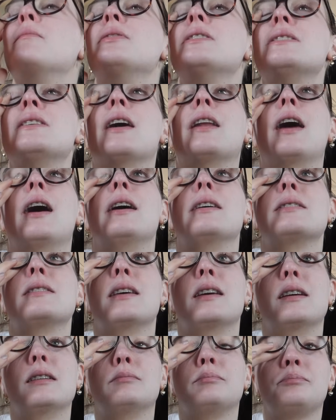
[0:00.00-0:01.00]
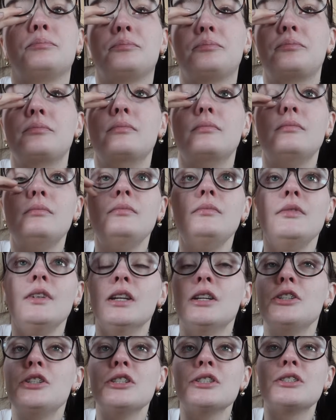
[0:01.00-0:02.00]
but deadass, like,
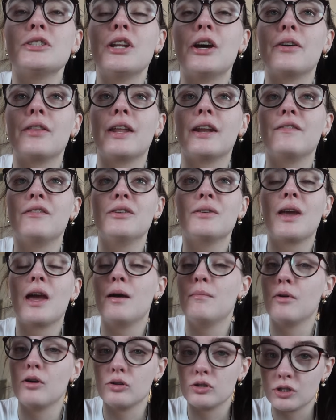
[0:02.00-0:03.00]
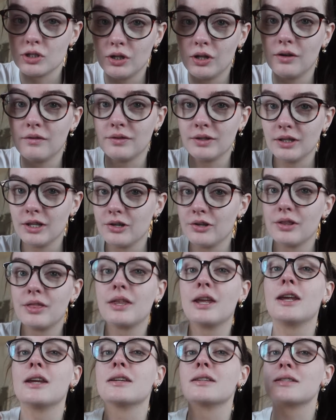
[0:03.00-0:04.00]
just know that if you get emotional over little
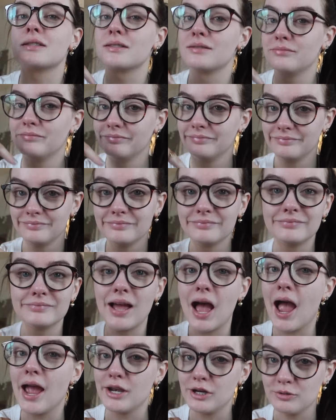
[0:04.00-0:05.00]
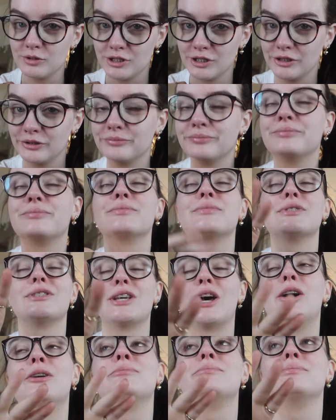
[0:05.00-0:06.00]
things, I do too.
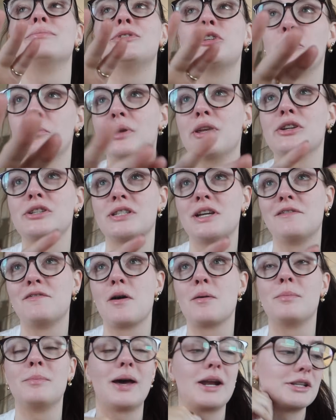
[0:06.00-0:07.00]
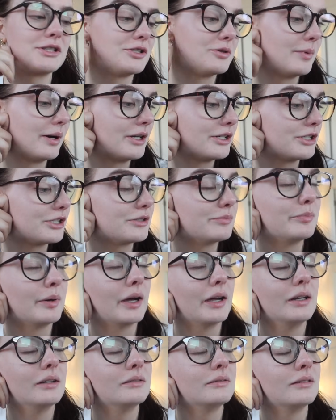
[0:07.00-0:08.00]
So don't beat yourself up about it too much,
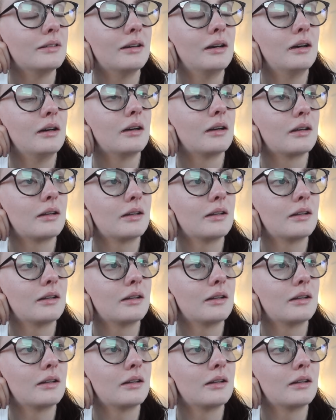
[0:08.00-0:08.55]
but ugh.